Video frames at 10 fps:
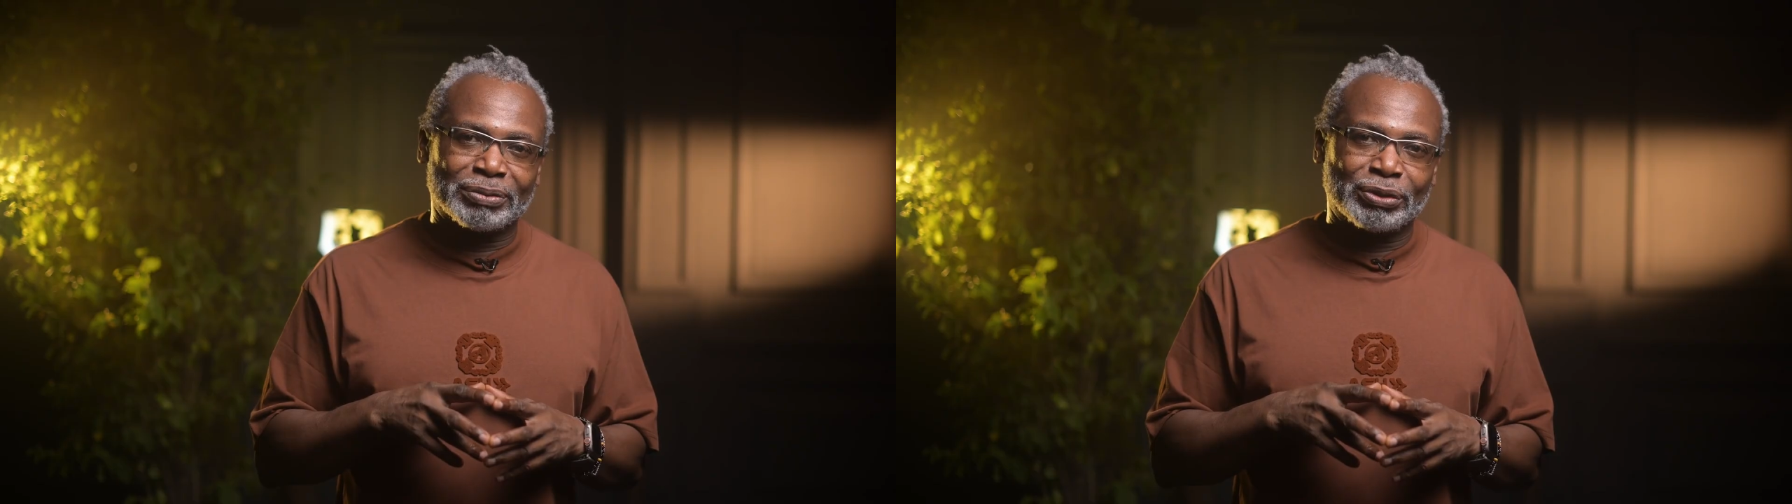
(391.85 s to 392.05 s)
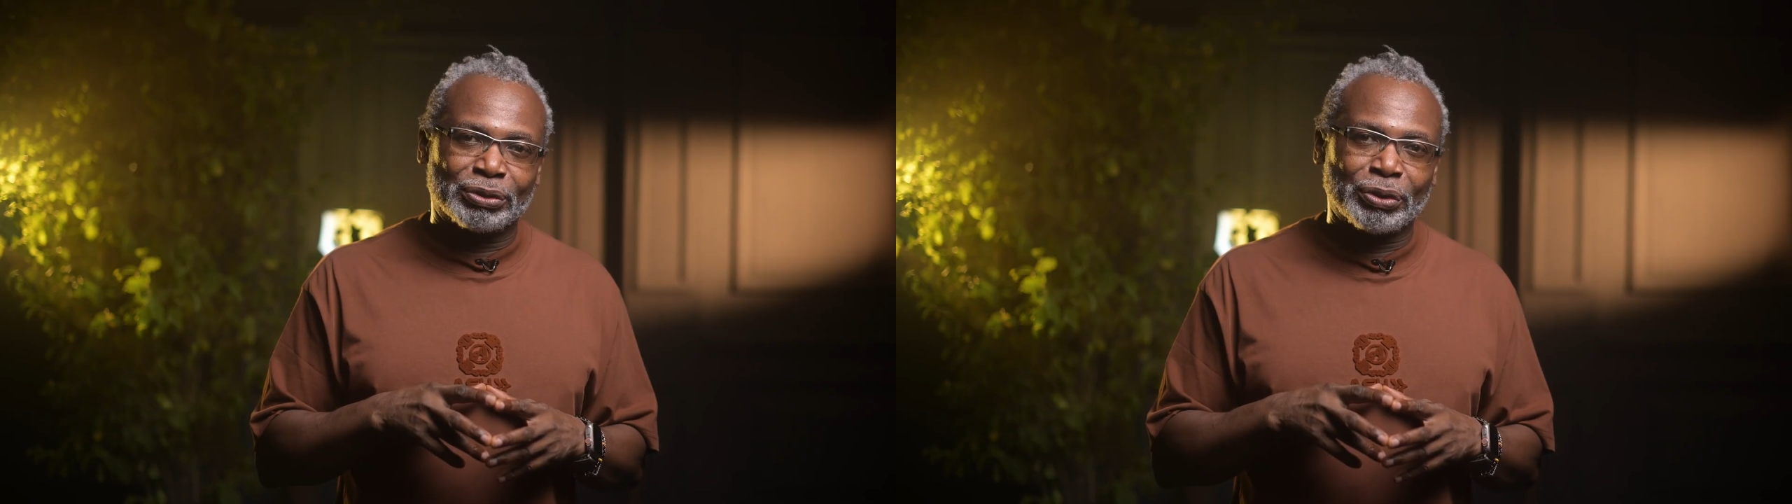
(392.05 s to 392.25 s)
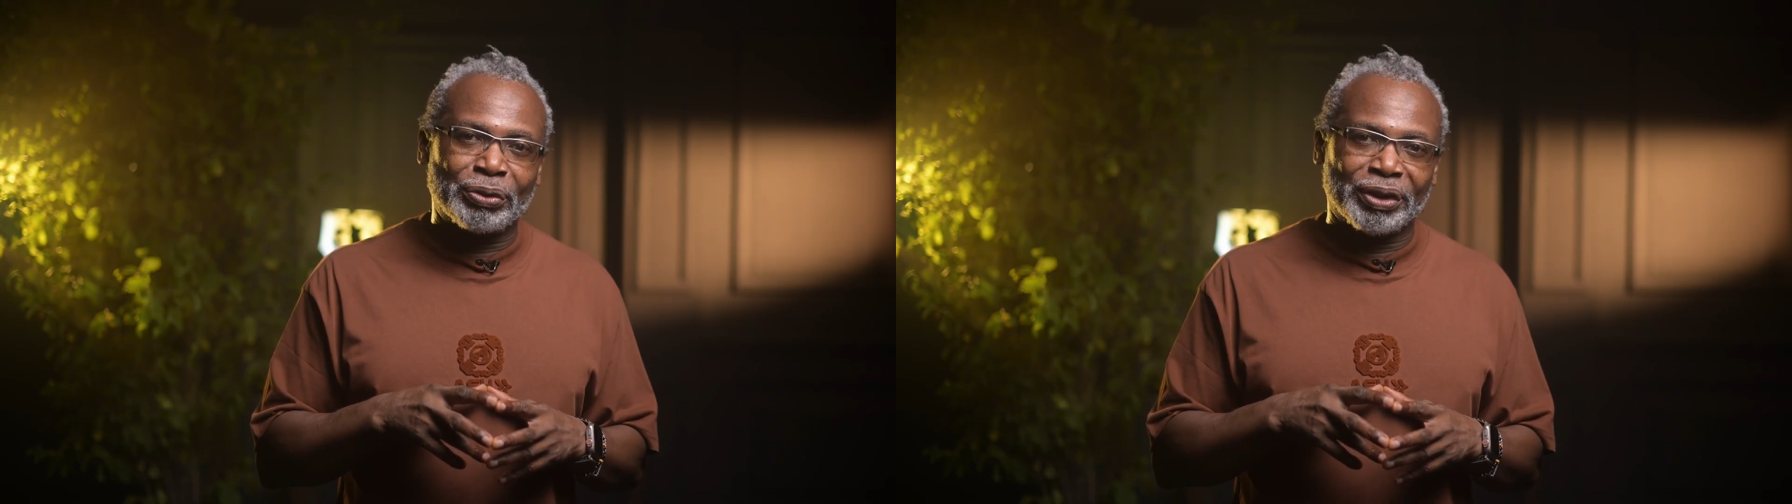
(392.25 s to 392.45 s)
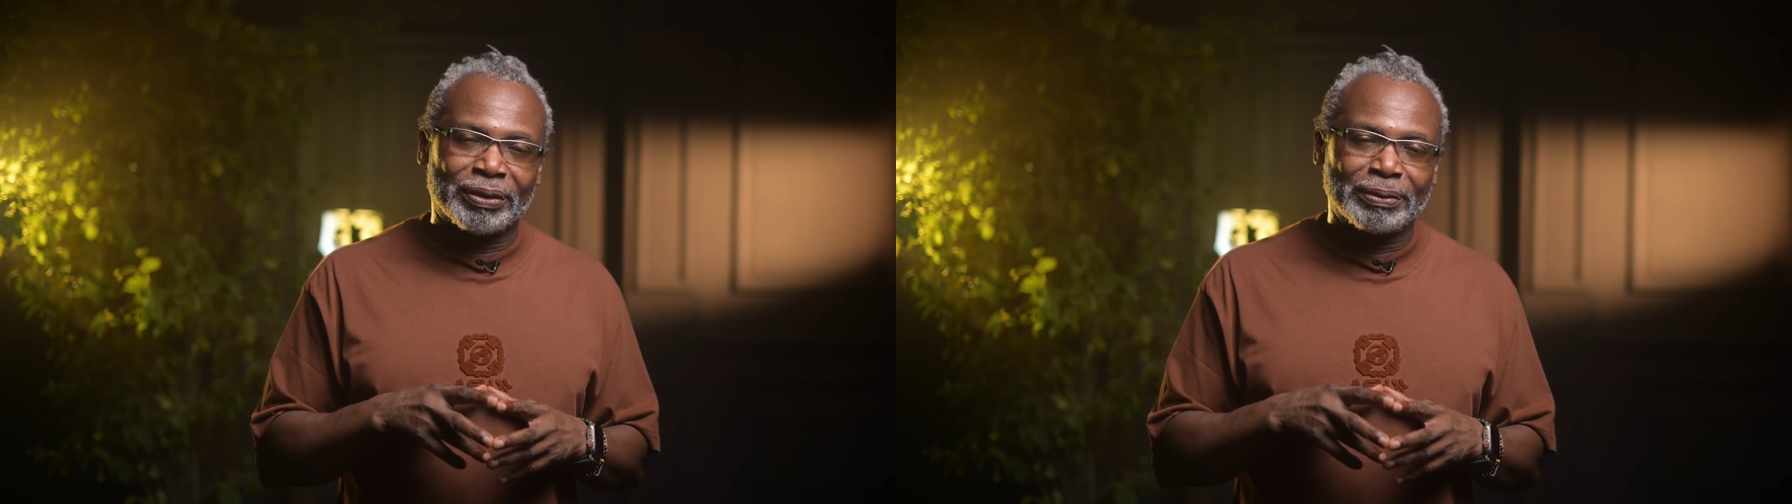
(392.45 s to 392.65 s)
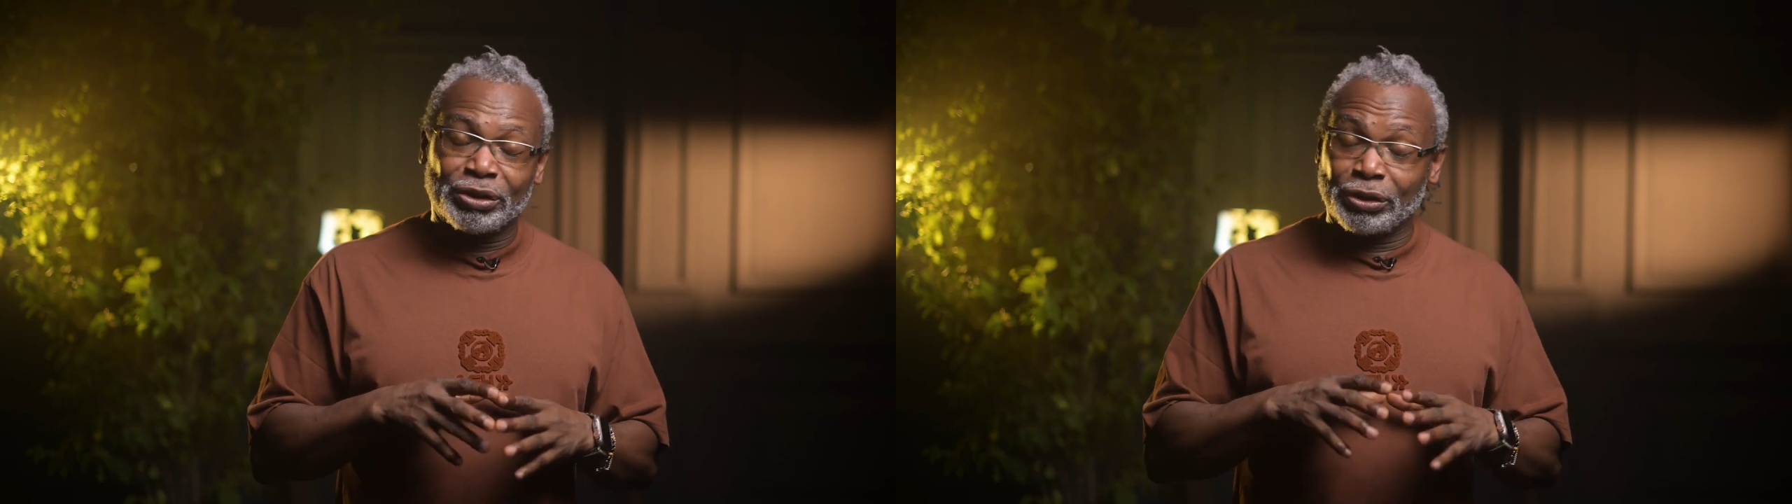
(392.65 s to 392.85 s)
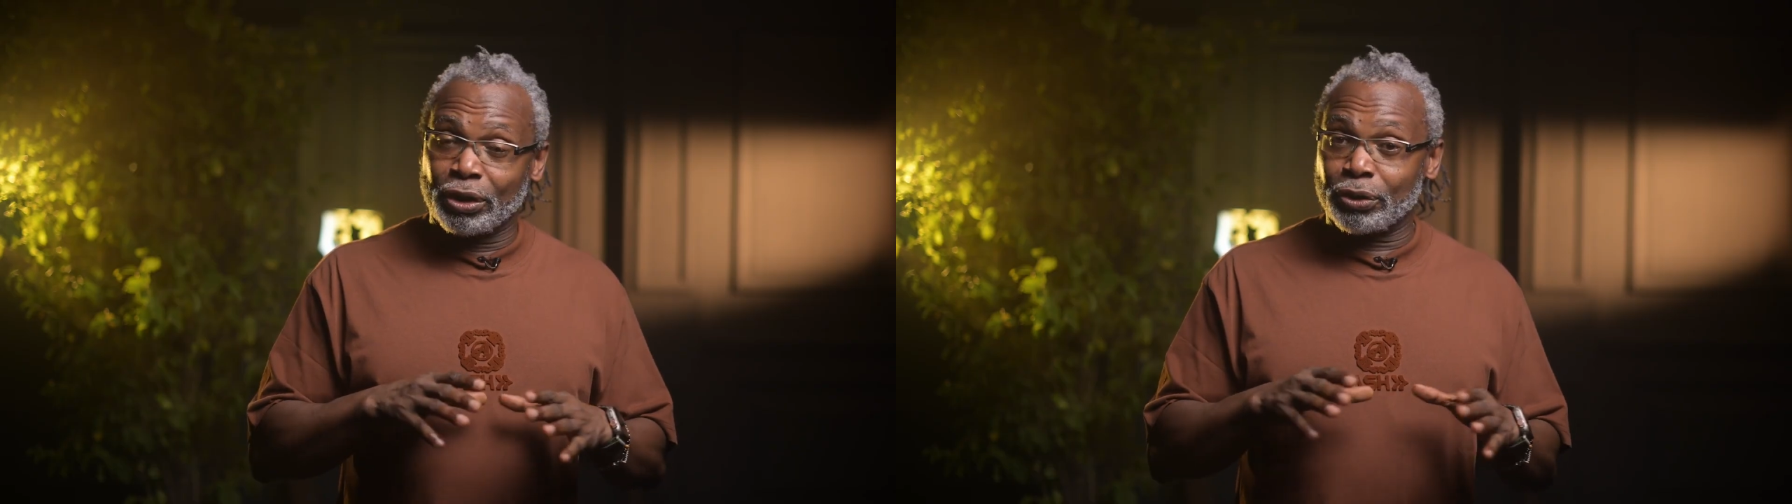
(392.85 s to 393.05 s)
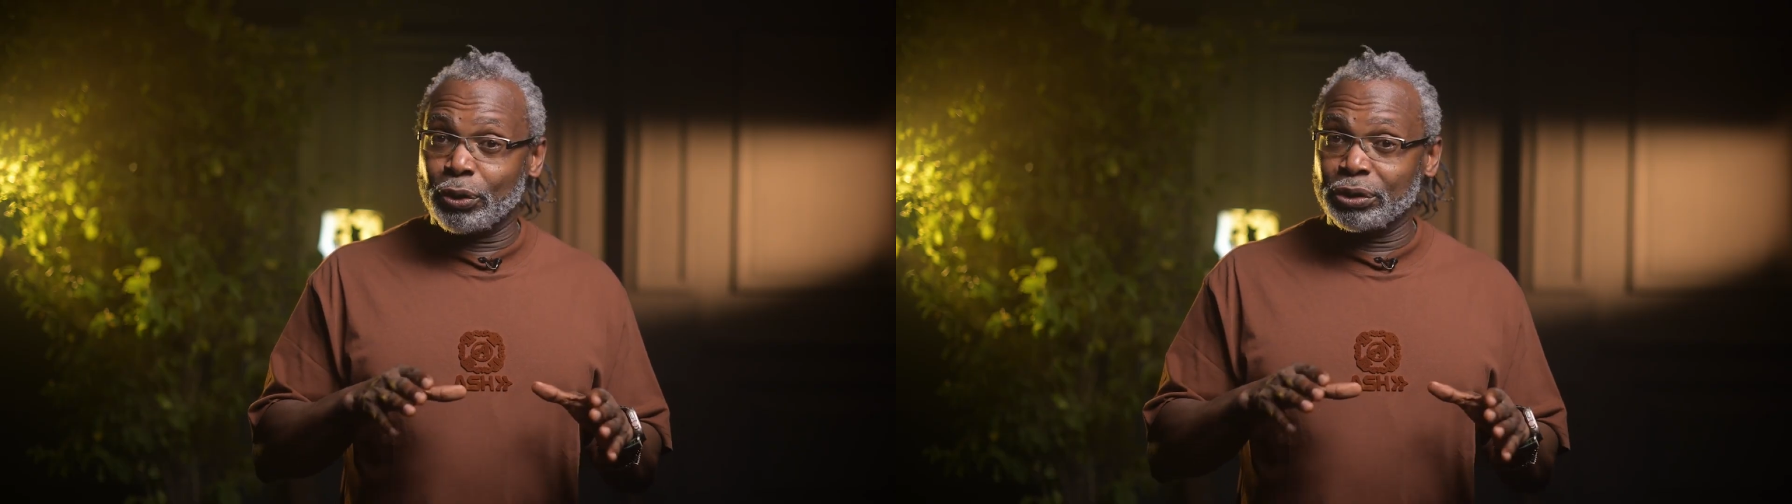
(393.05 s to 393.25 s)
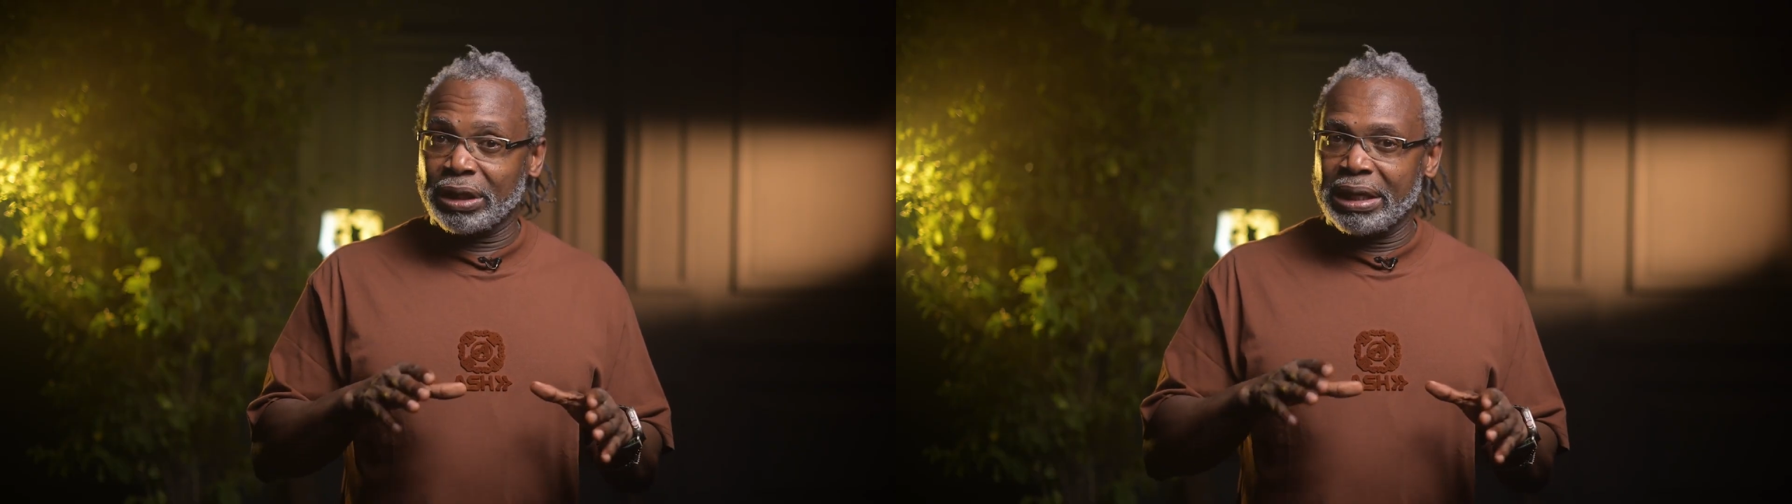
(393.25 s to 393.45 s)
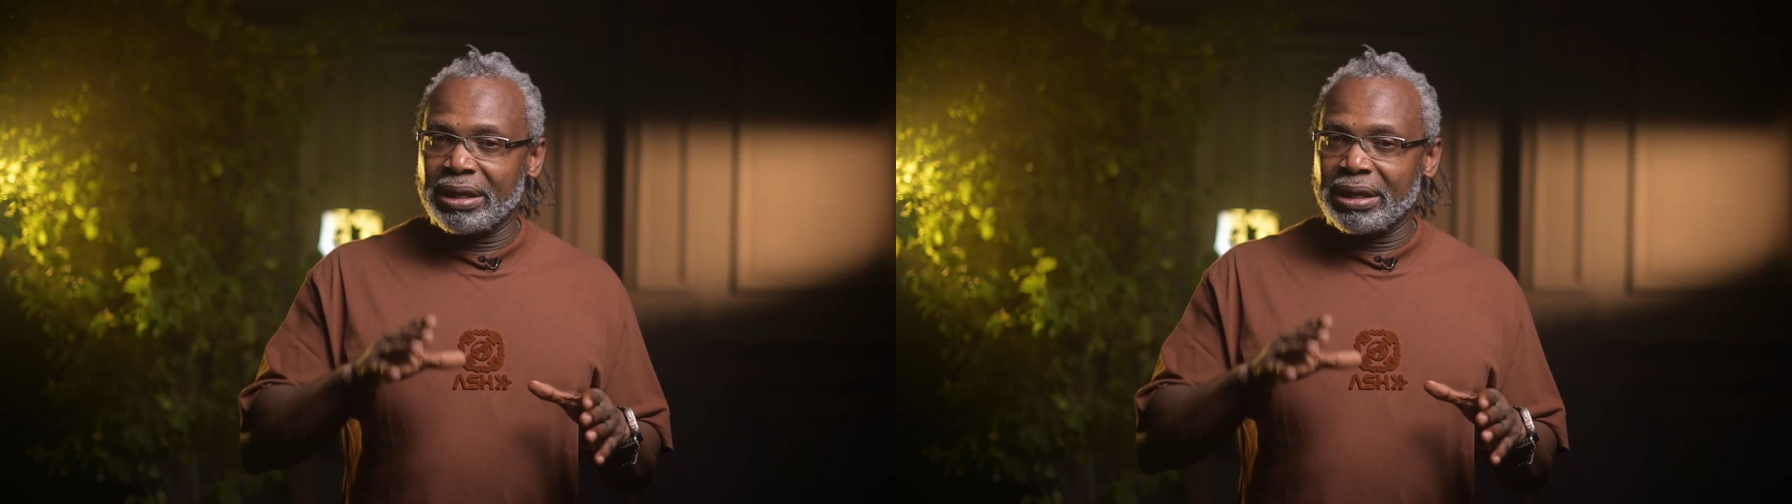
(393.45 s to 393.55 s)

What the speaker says: tutorial, you are good